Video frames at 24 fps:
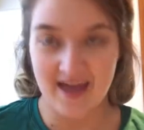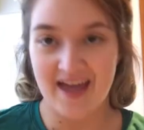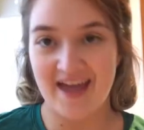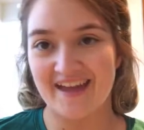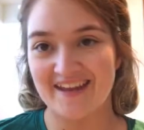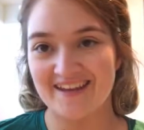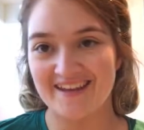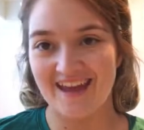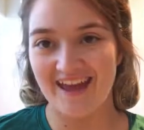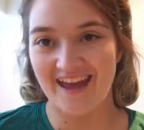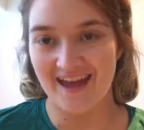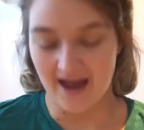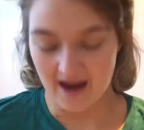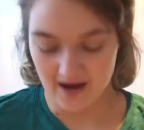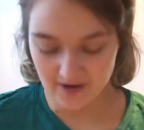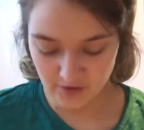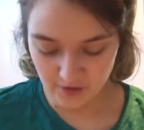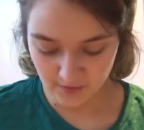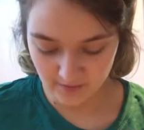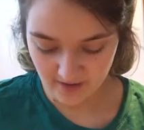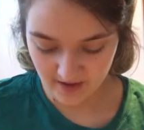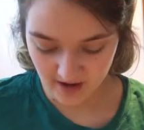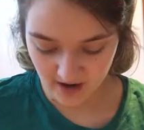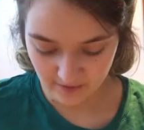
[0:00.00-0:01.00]
And yeah, and
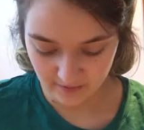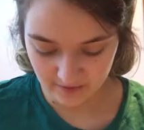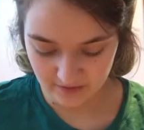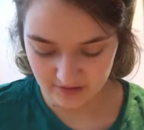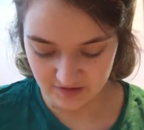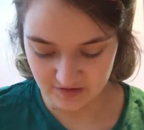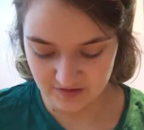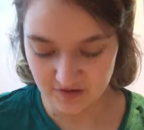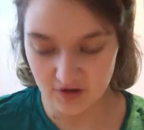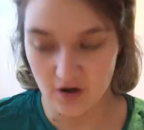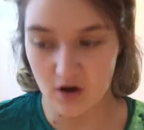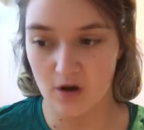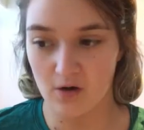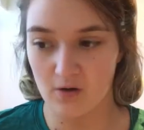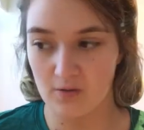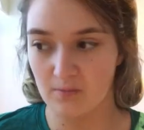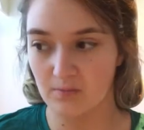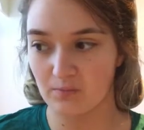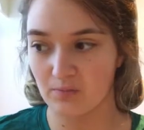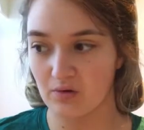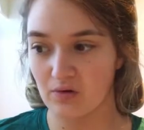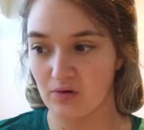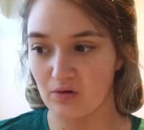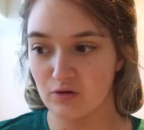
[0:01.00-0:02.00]
normally I would use cotton
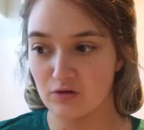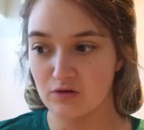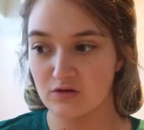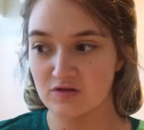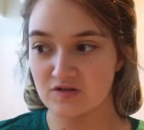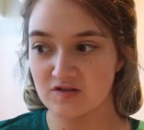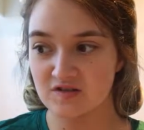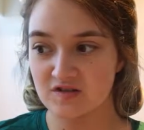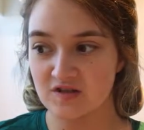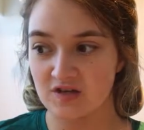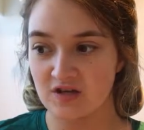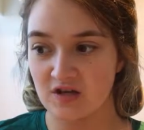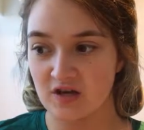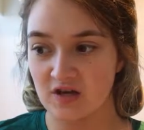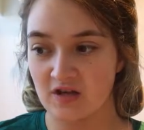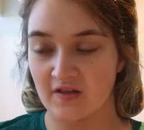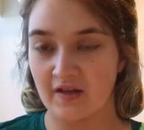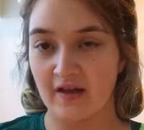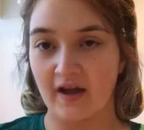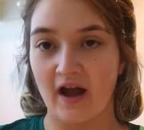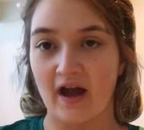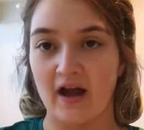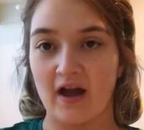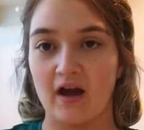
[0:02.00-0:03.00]
balls.
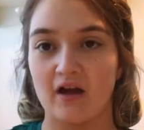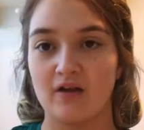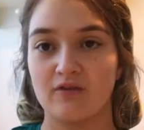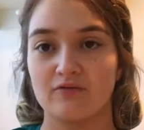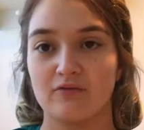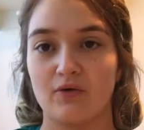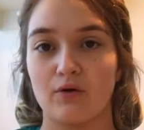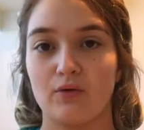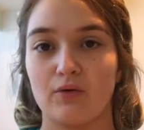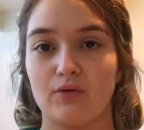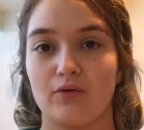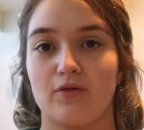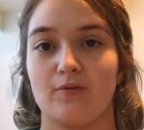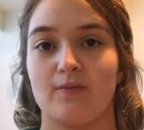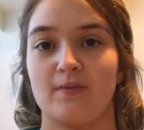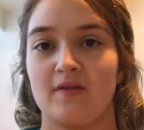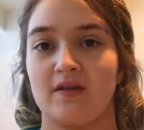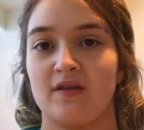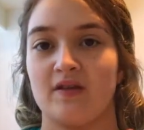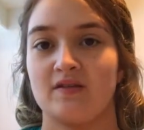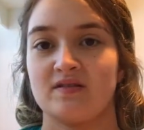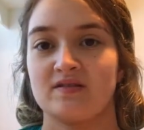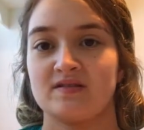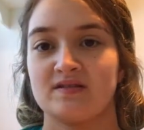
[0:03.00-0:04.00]
Like I unroll them and
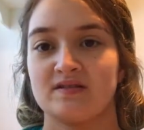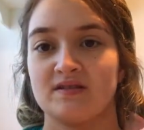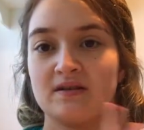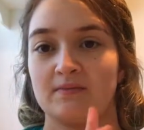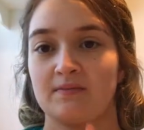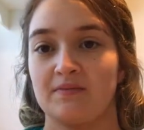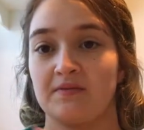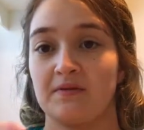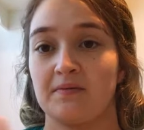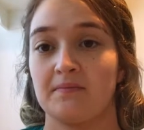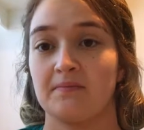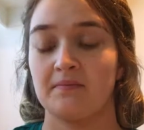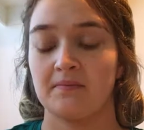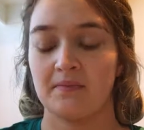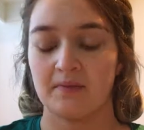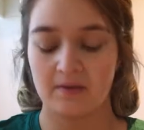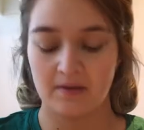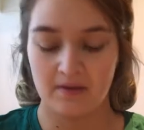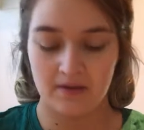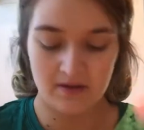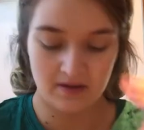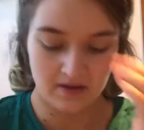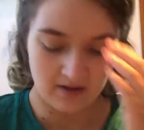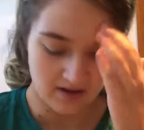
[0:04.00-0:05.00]
then snip them
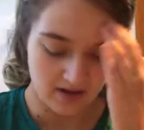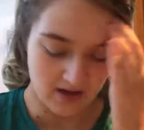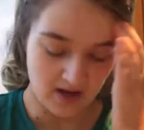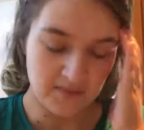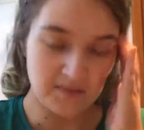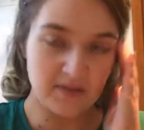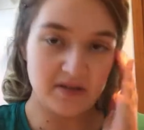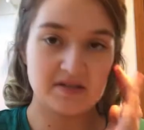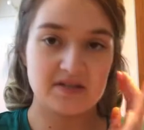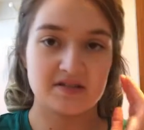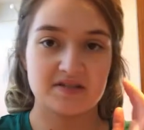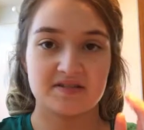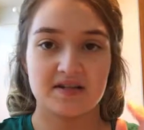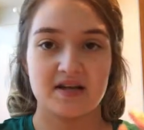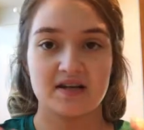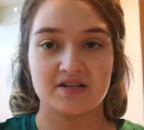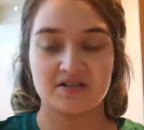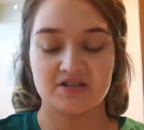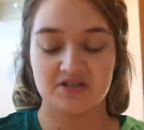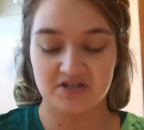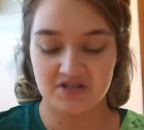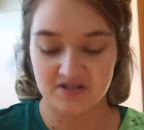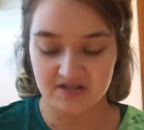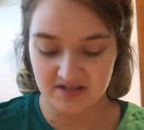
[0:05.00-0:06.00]
into
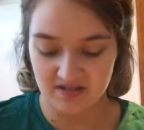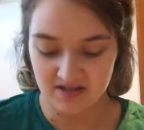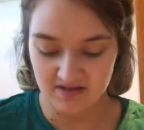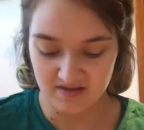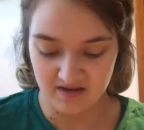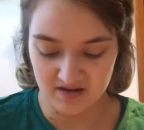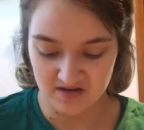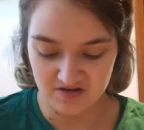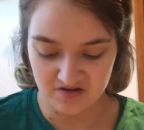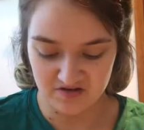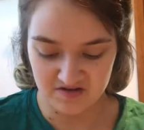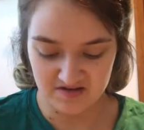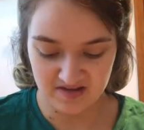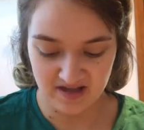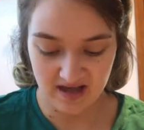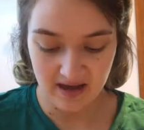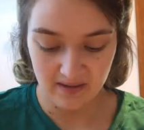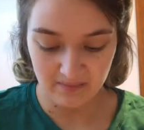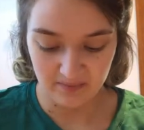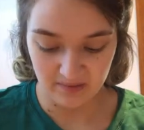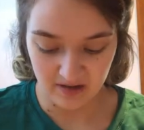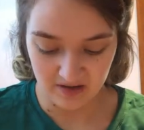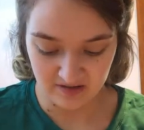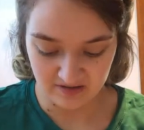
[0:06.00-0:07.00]
sections and then use
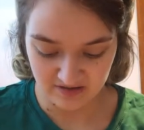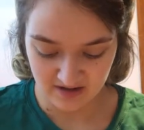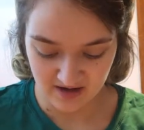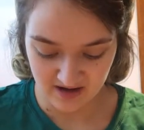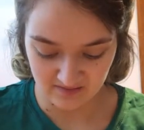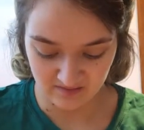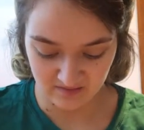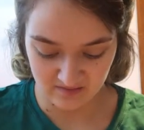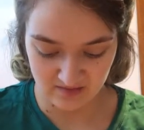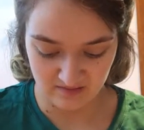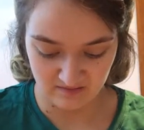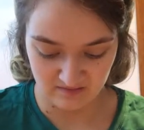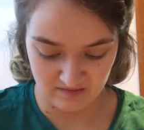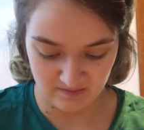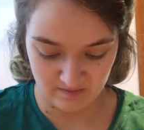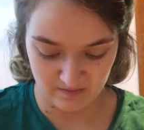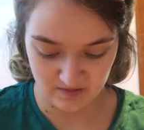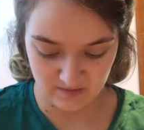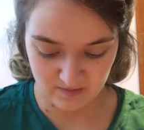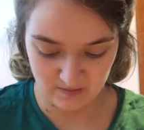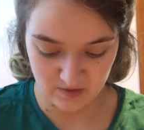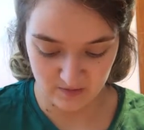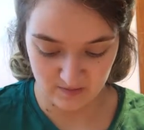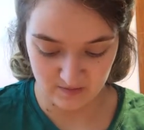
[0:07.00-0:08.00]
that, but I don't have any of them
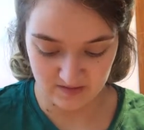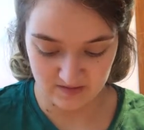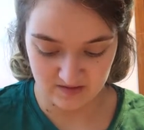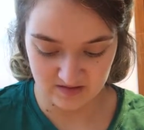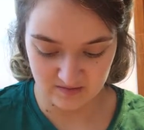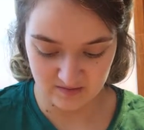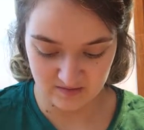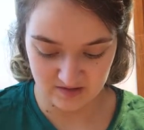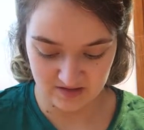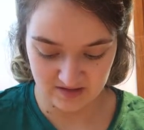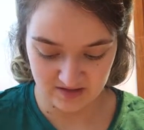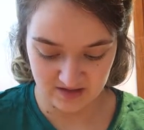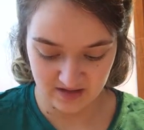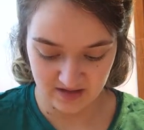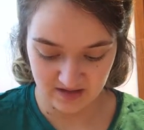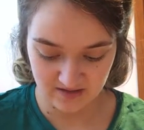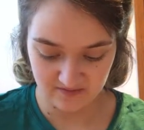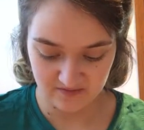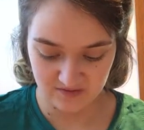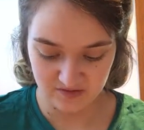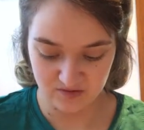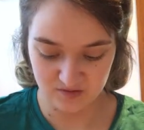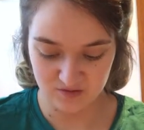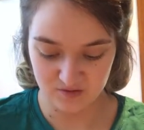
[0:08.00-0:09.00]
at the moment, so we're just gonna
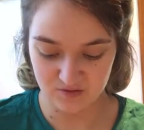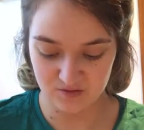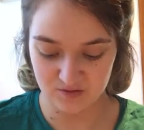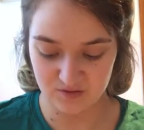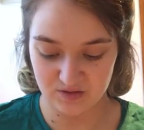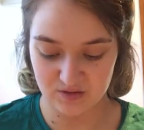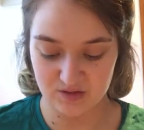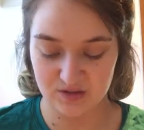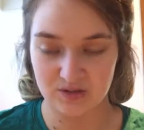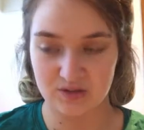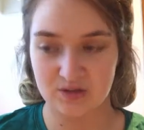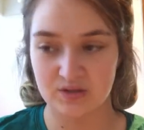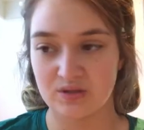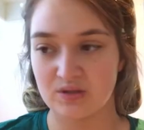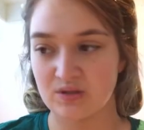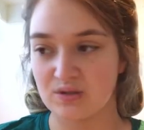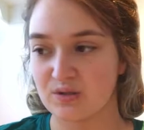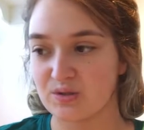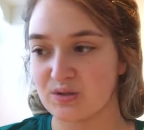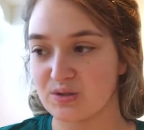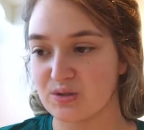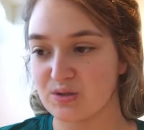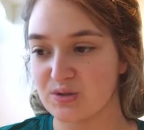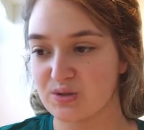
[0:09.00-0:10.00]
have to use
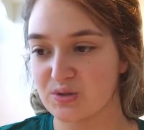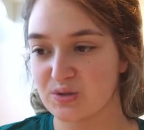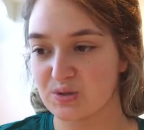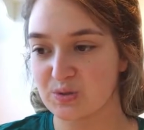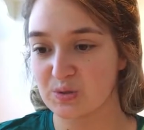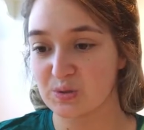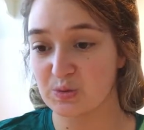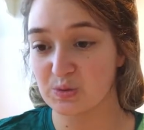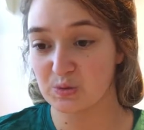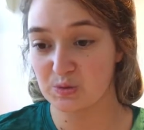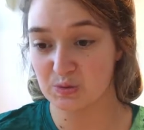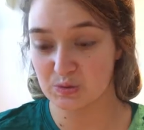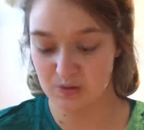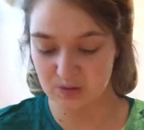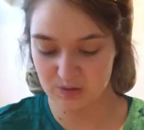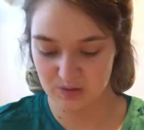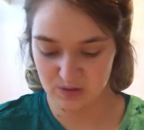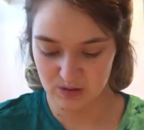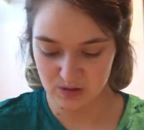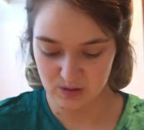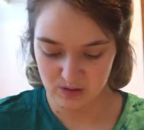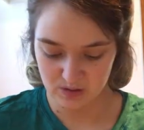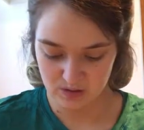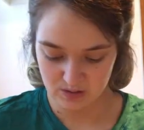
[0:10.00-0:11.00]
tissues.
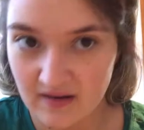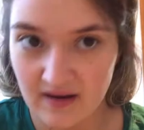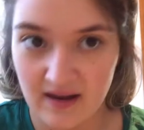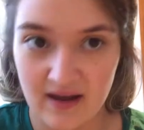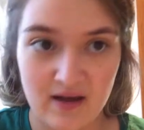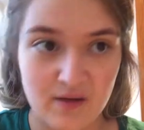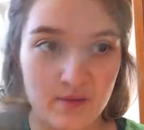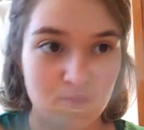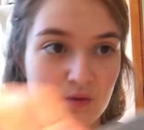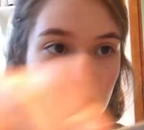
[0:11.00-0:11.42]
Now